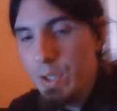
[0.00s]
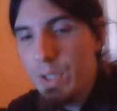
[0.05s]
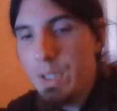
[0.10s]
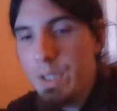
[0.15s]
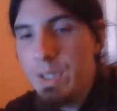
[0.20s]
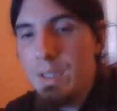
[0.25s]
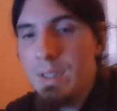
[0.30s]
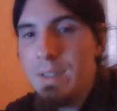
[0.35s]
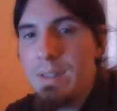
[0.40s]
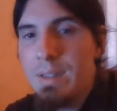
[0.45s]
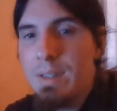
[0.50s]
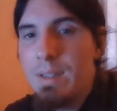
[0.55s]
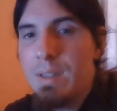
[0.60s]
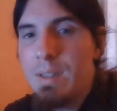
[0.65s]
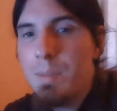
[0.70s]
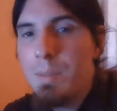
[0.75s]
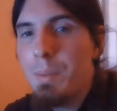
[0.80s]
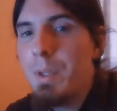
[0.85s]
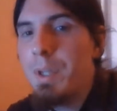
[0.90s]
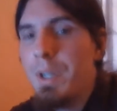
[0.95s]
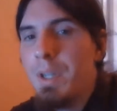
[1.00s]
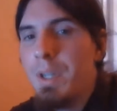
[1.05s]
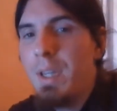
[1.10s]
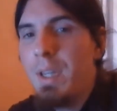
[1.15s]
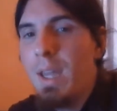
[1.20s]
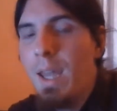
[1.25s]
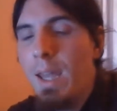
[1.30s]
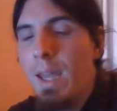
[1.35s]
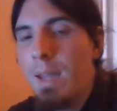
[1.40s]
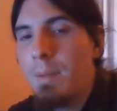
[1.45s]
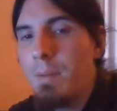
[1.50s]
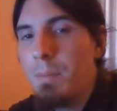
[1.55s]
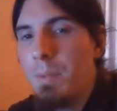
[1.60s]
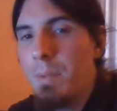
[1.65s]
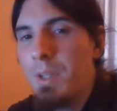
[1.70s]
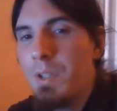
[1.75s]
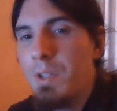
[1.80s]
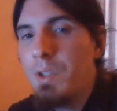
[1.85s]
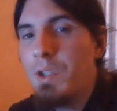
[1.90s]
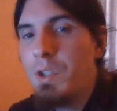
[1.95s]
Jesus Spirit came
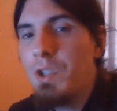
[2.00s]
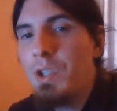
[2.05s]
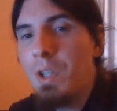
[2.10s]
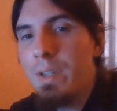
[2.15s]
to me